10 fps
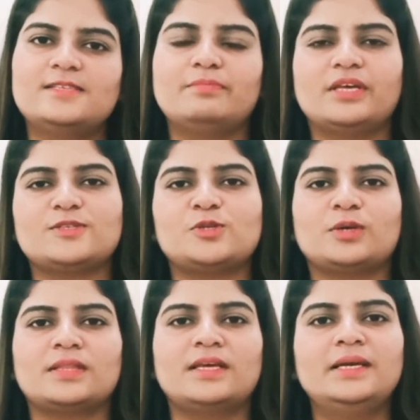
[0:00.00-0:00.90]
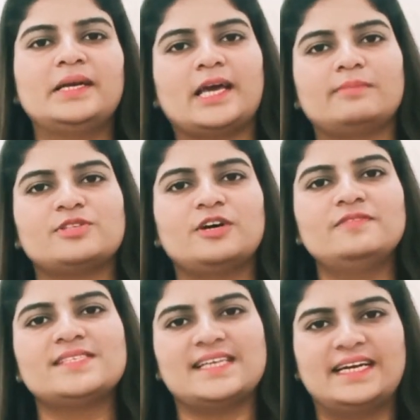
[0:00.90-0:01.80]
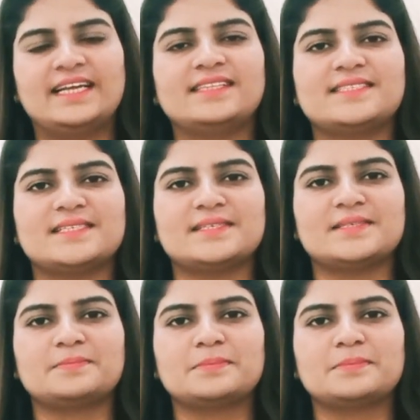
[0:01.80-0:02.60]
based on the types of sentences.